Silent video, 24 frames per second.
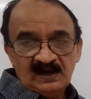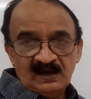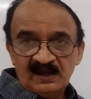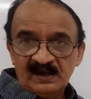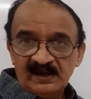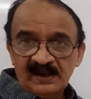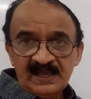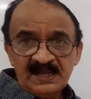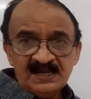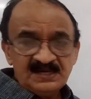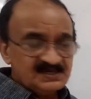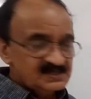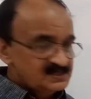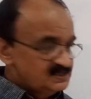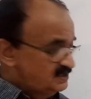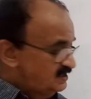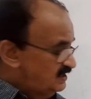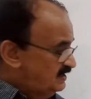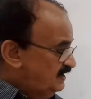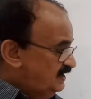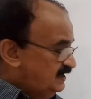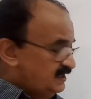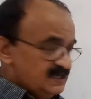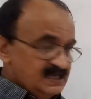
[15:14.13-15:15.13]

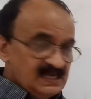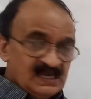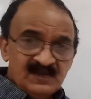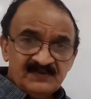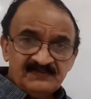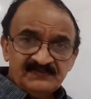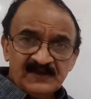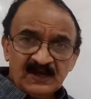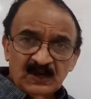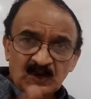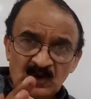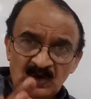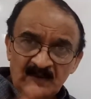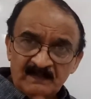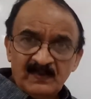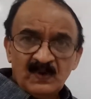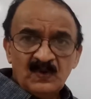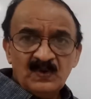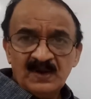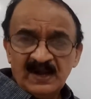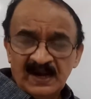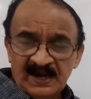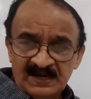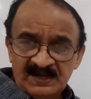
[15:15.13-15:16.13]
Right? If a
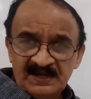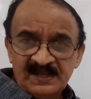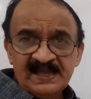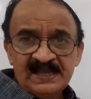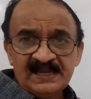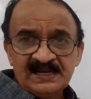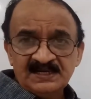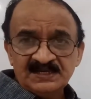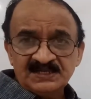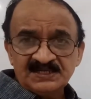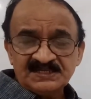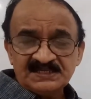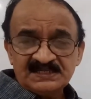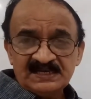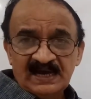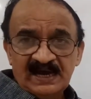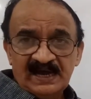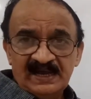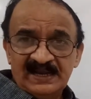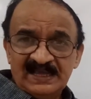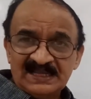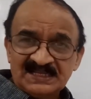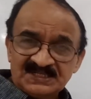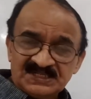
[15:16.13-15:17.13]
compound contains
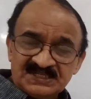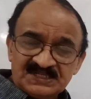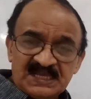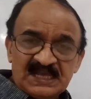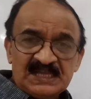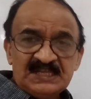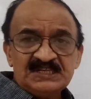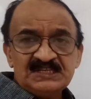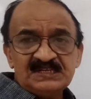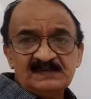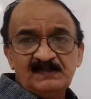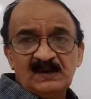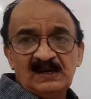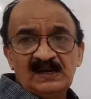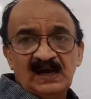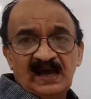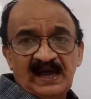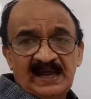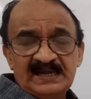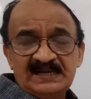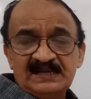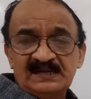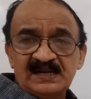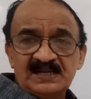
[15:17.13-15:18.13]
an exchangeable
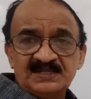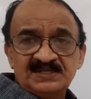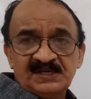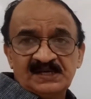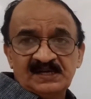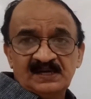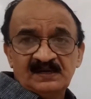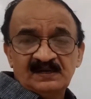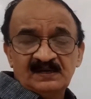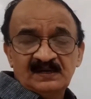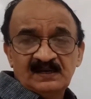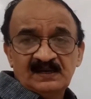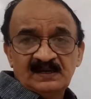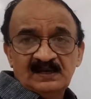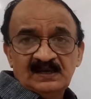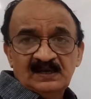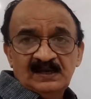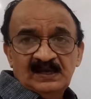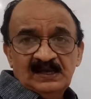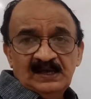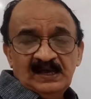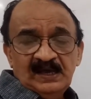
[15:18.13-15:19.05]
hydrogen,